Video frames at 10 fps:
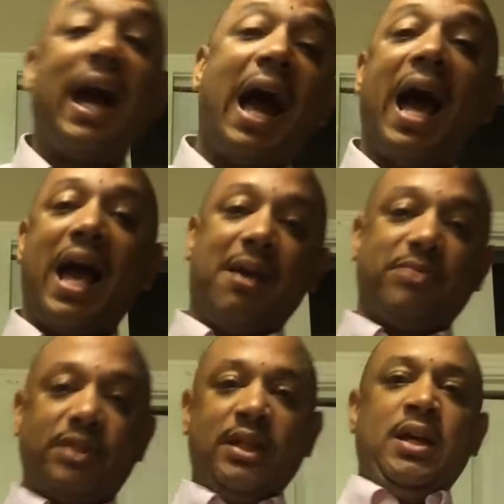
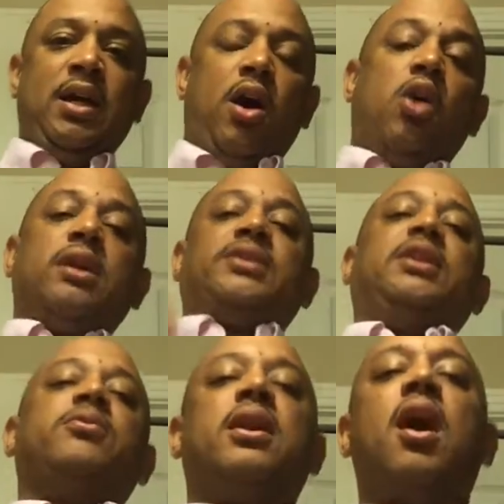times. Oh, let's
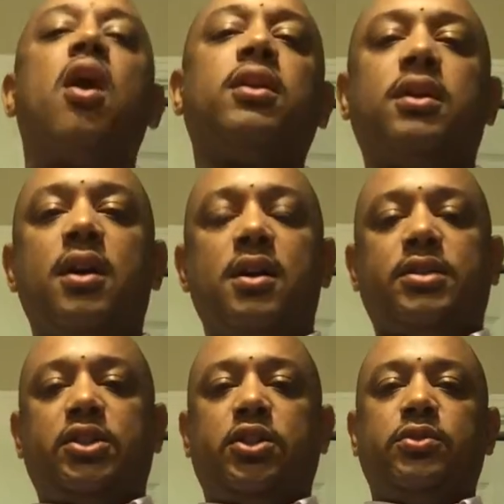get rid of all the
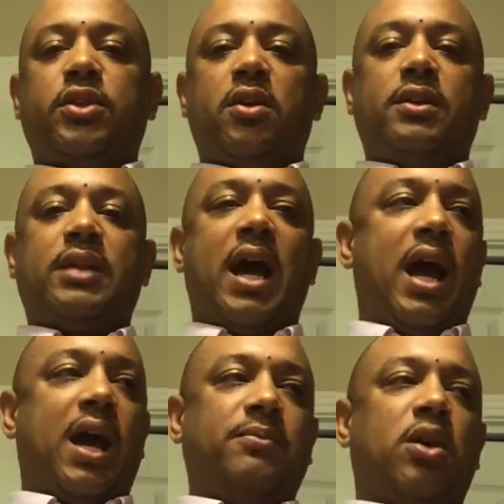guns that shoot 30
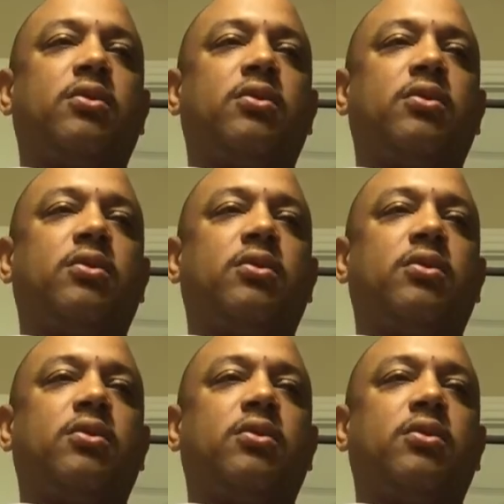times.